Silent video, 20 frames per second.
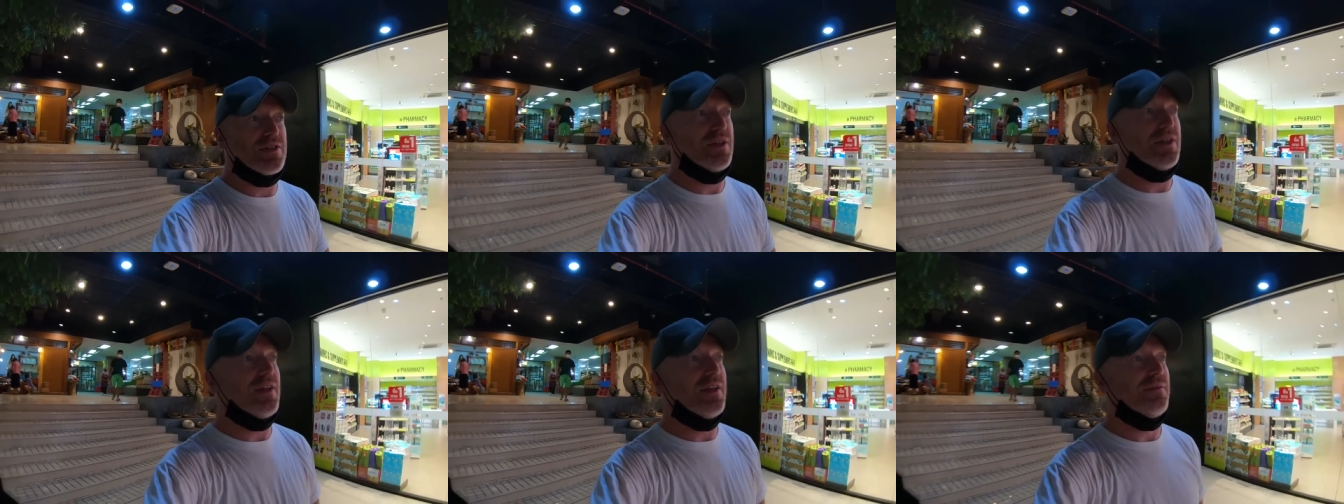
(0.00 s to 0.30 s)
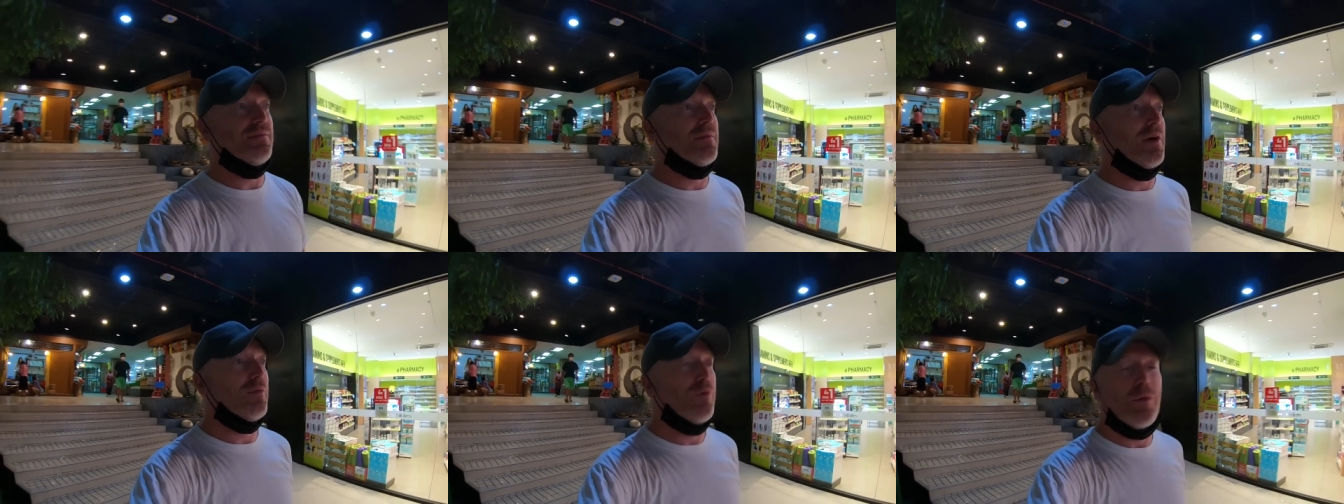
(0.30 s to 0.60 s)
then
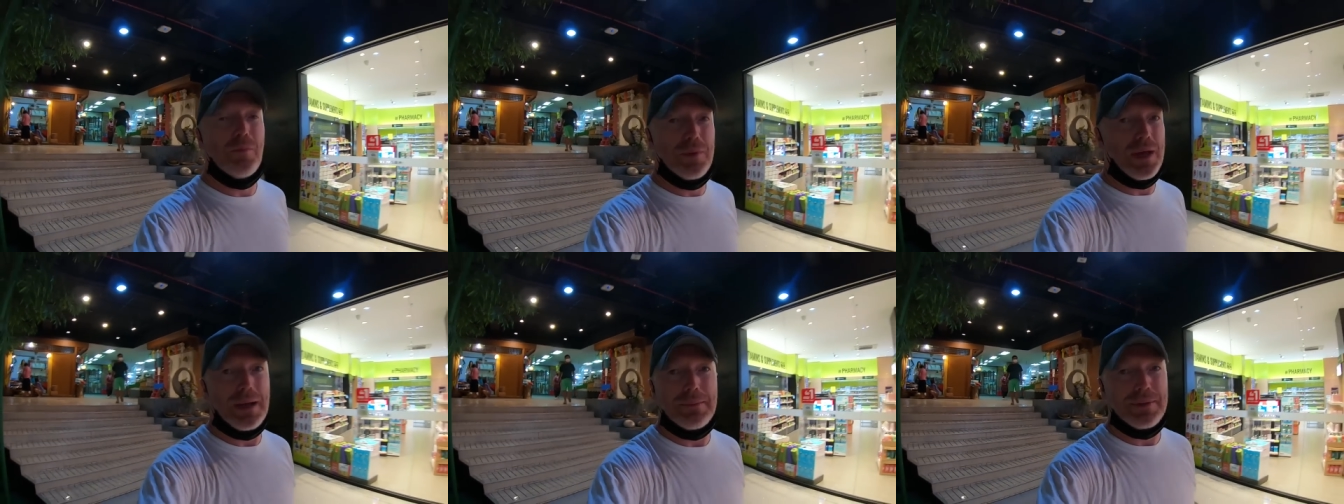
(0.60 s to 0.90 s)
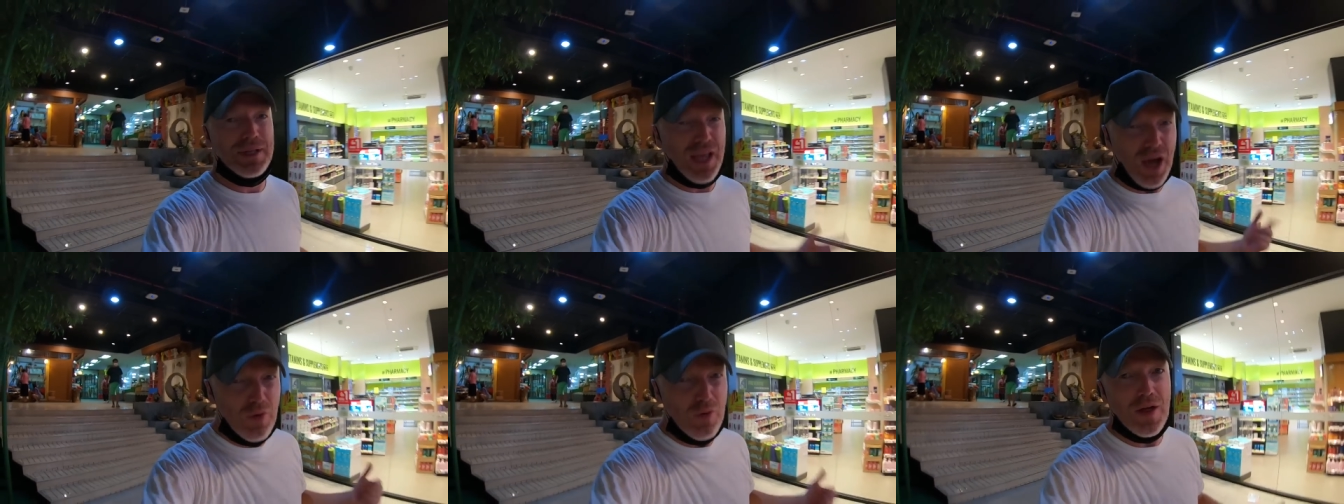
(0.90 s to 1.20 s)
I won't be able
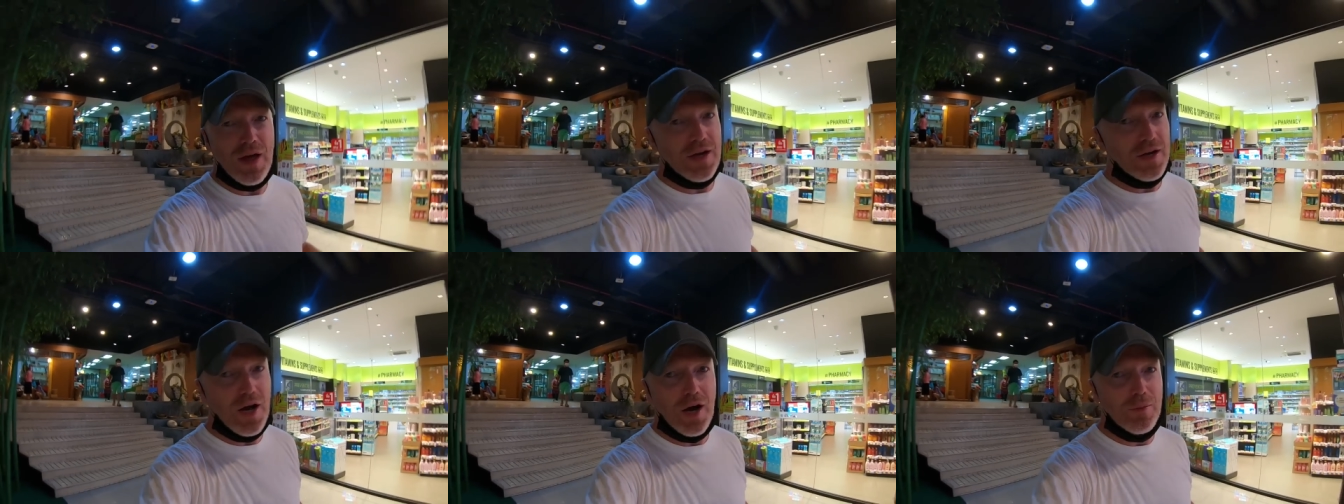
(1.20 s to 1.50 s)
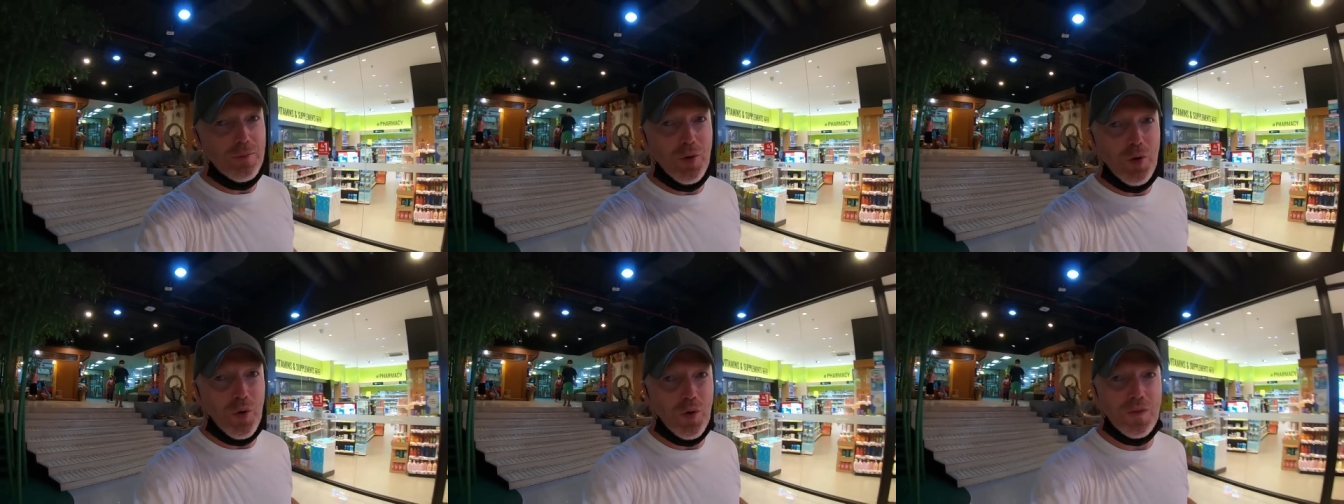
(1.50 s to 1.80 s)
to go there
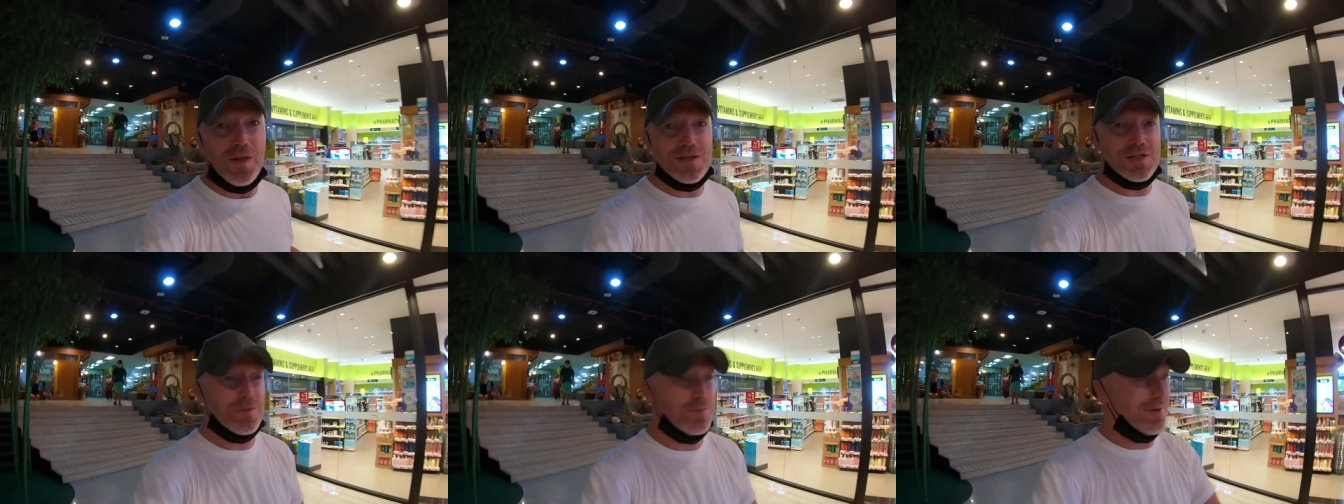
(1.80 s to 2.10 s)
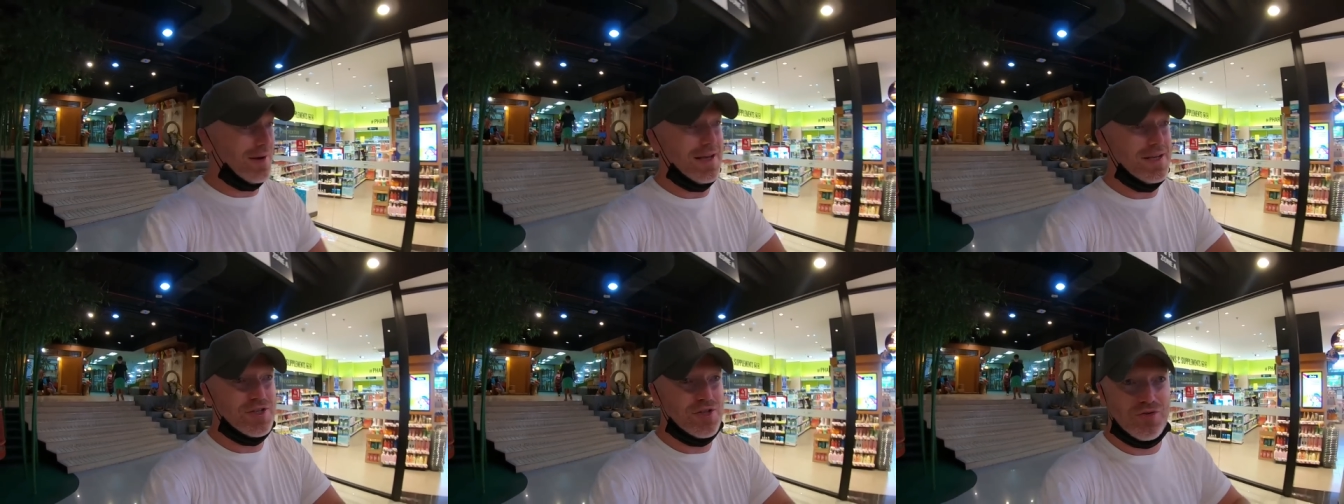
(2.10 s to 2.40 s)
no more. That's a
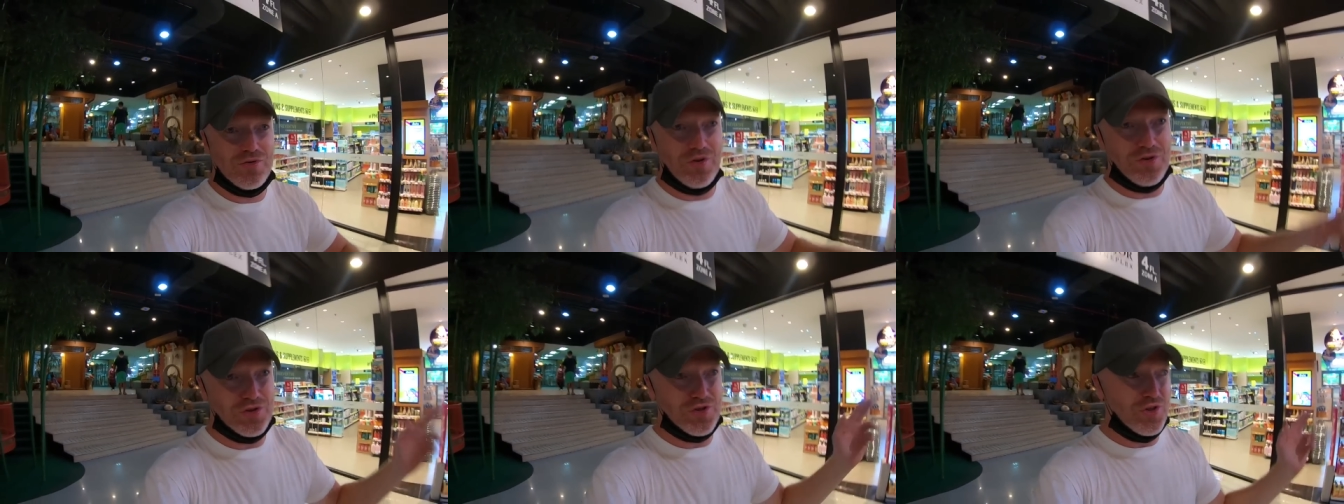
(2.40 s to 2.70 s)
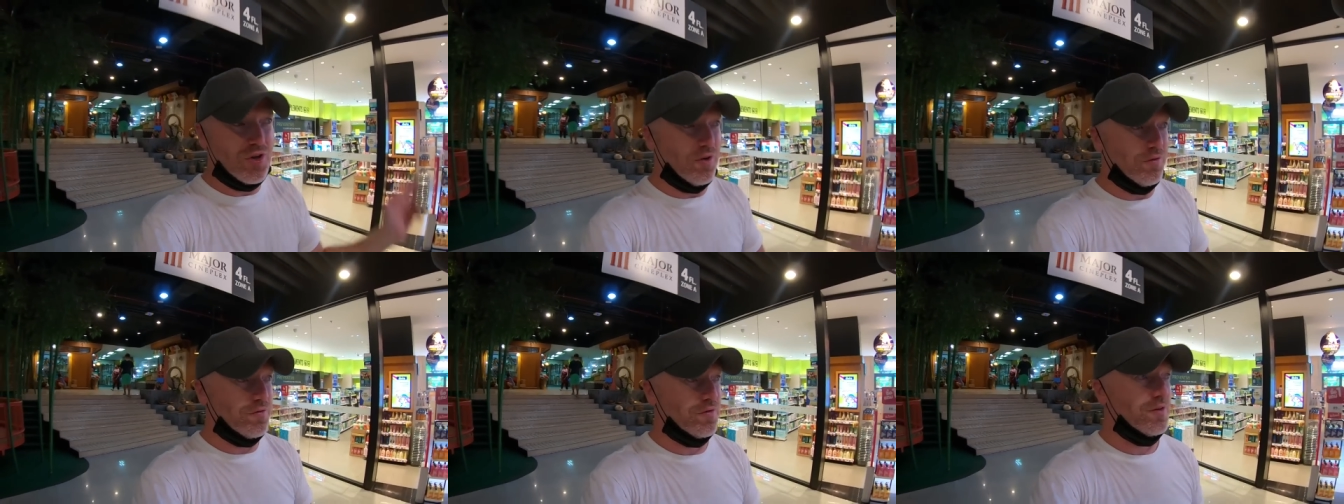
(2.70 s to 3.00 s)
place
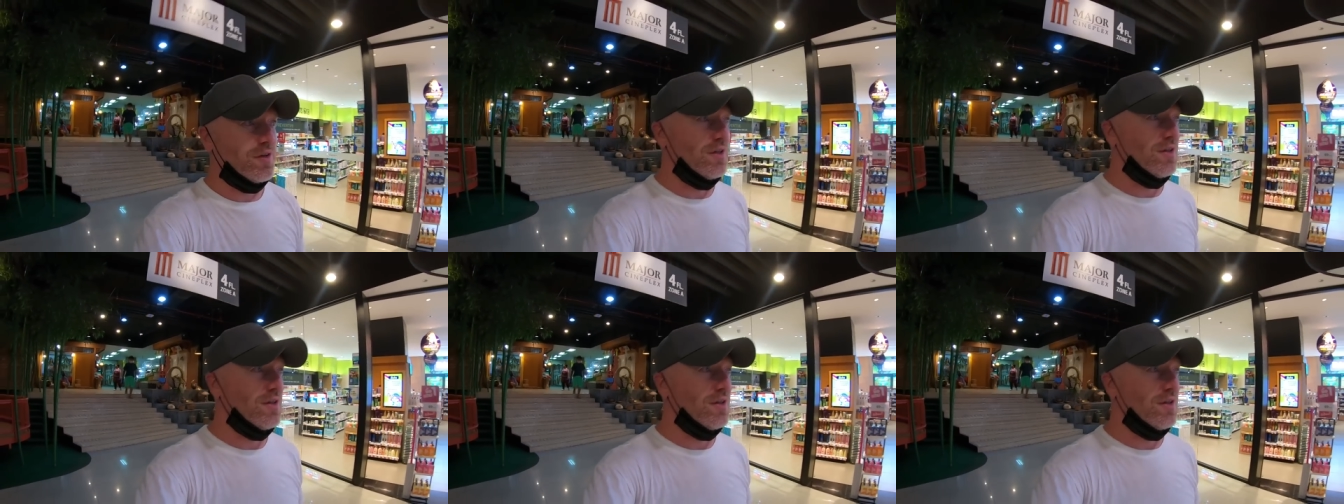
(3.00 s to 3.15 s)
crossed off